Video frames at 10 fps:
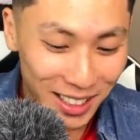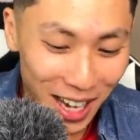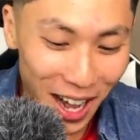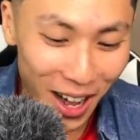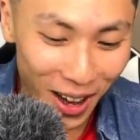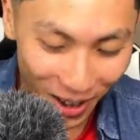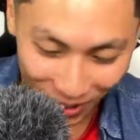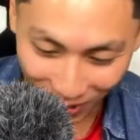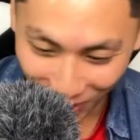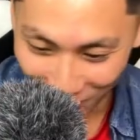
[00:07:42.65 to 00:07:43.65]

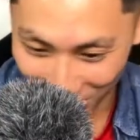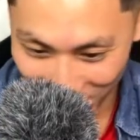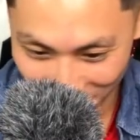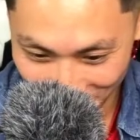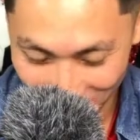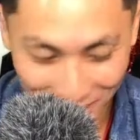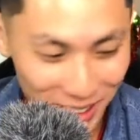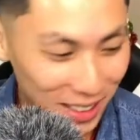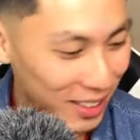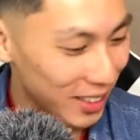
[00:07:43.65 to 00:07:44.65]
Yo!
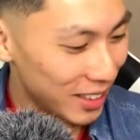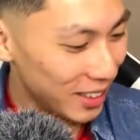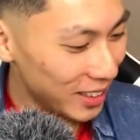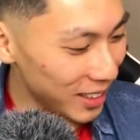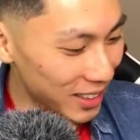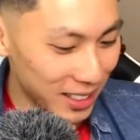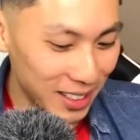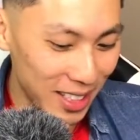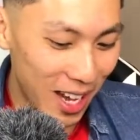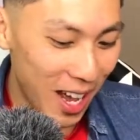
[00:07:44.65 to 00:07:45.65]
This is
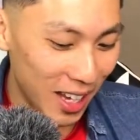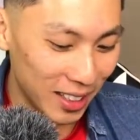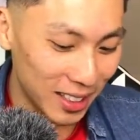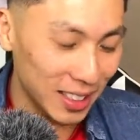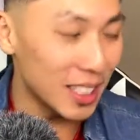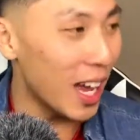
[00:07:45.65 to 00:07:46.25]
not... This is not